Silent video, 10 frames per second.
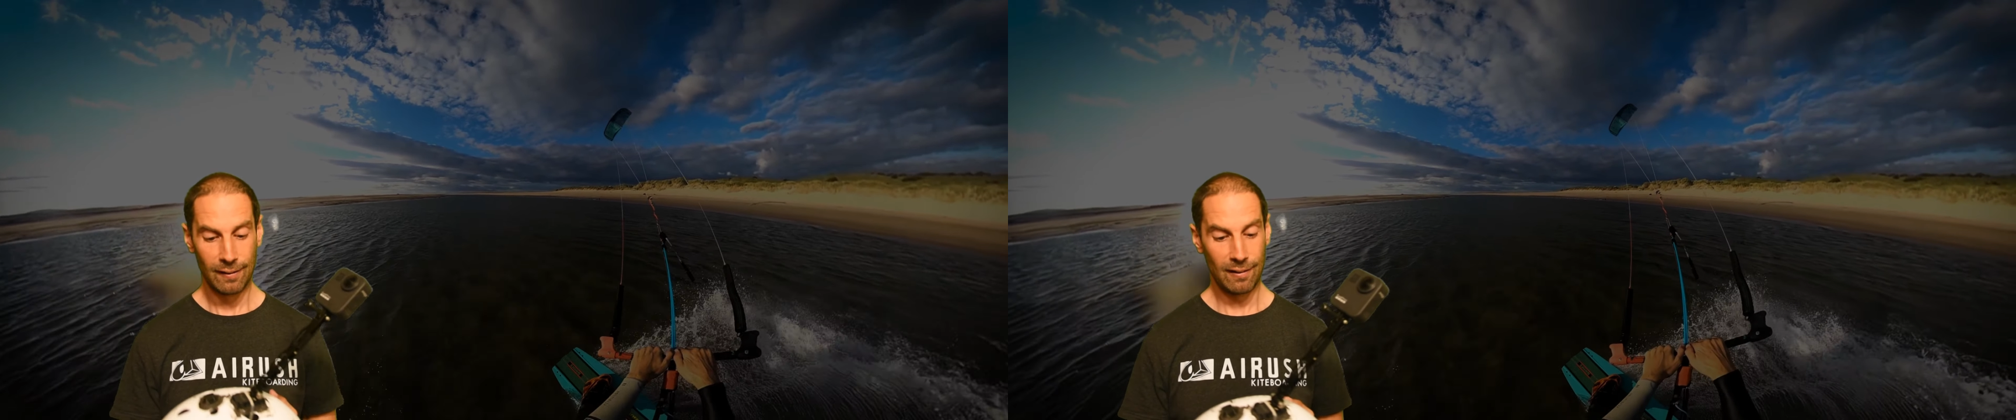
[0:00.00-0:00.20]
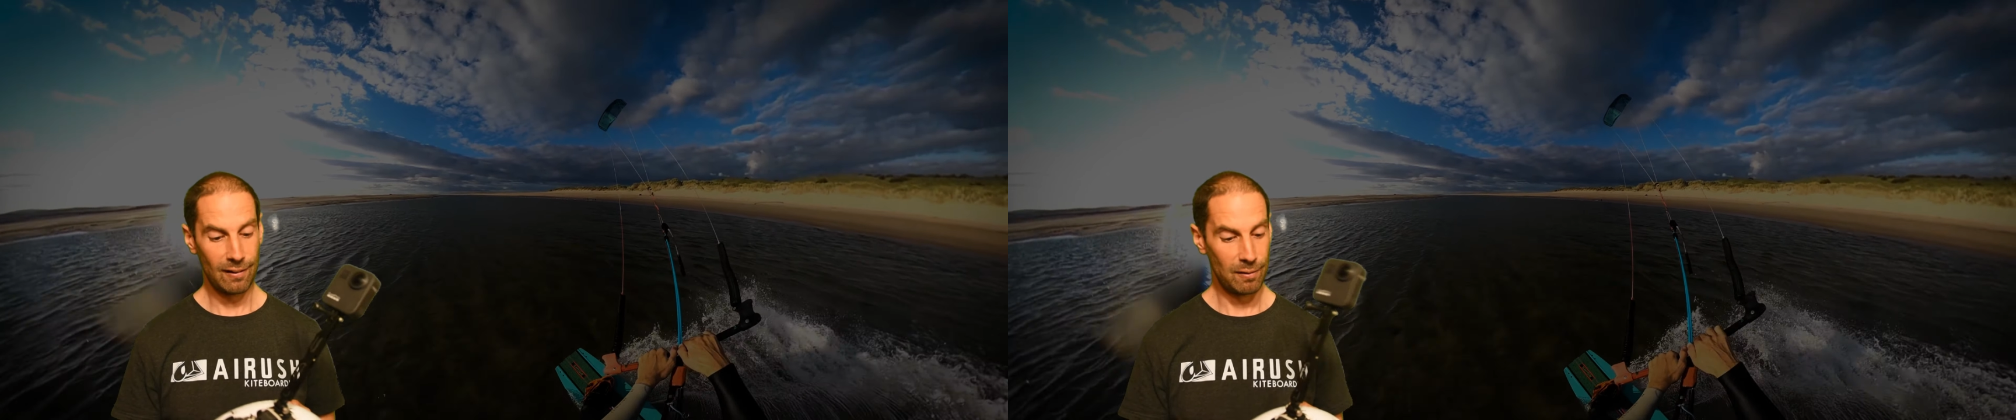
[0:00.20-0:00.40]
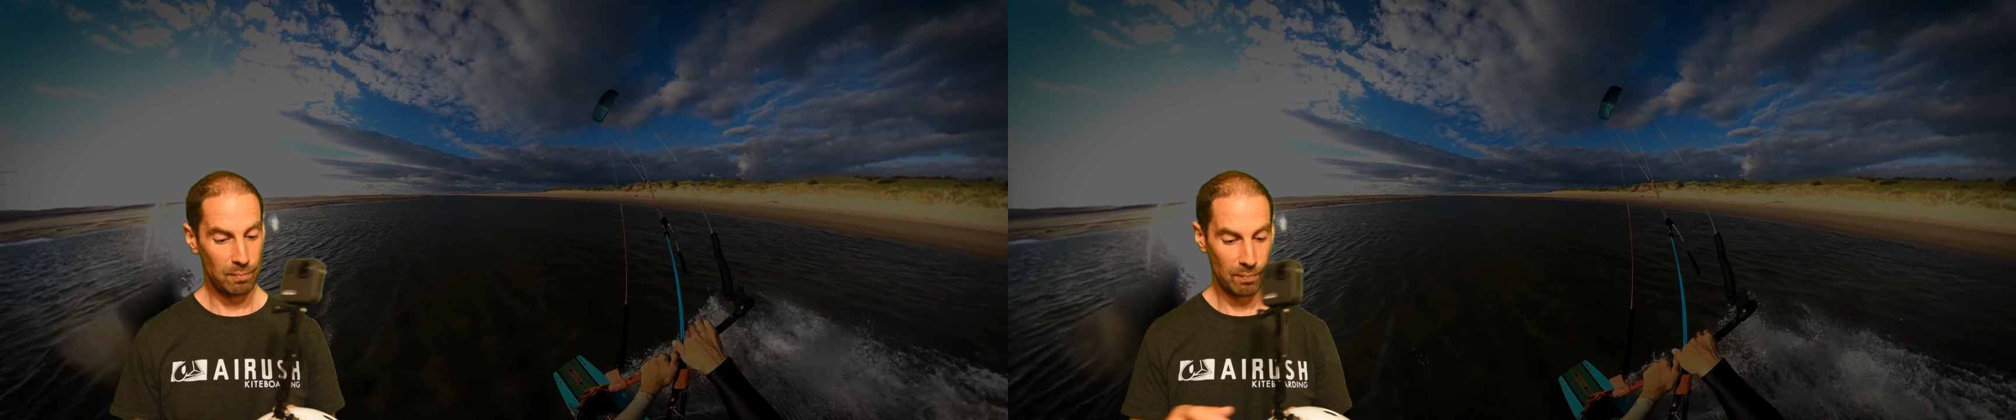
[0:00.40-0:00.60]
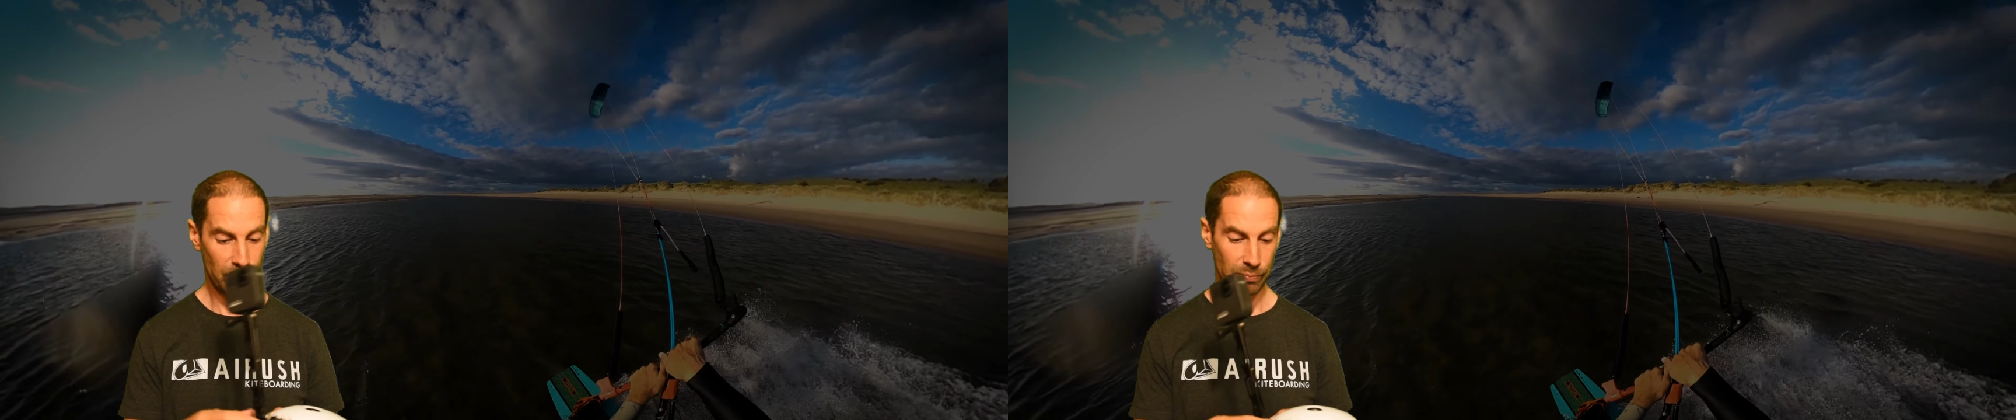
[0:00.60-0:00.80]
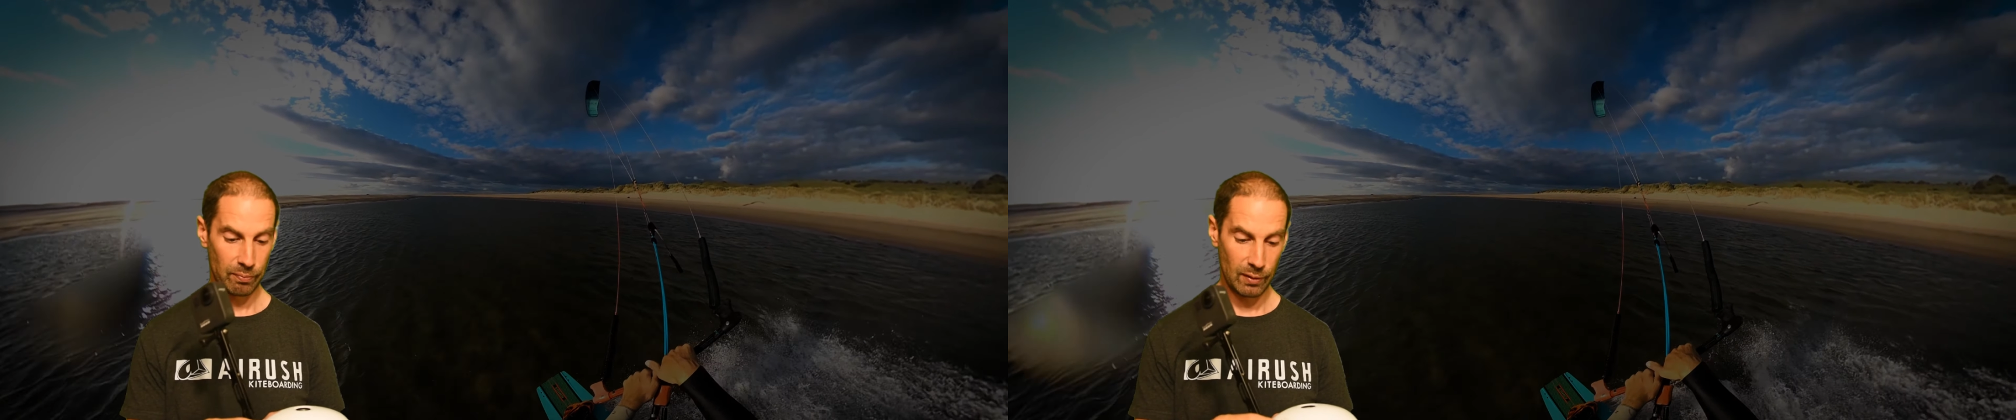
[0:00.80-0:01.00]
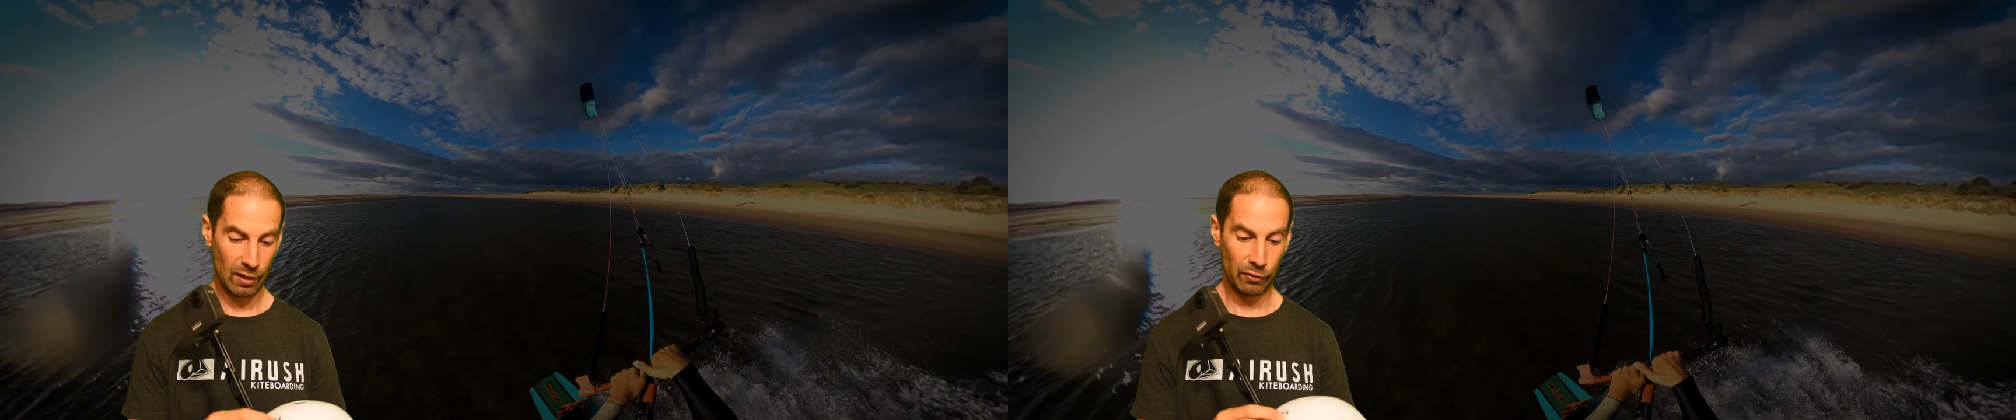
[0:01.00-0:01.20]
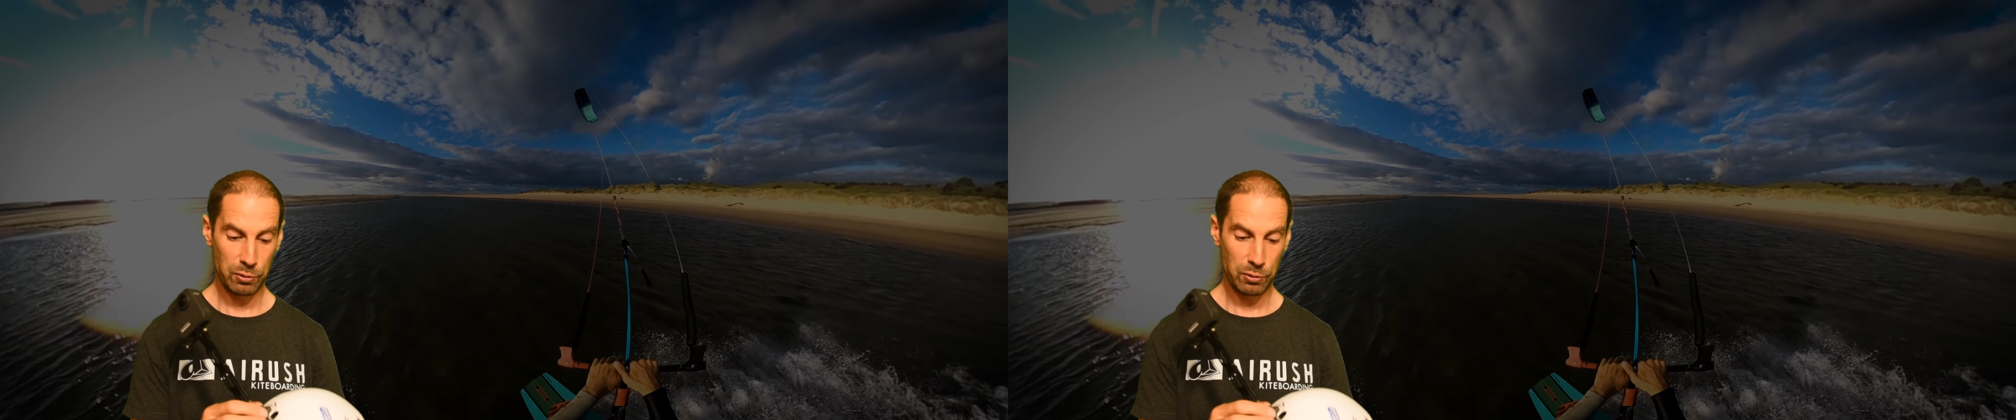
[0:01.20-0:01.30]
I've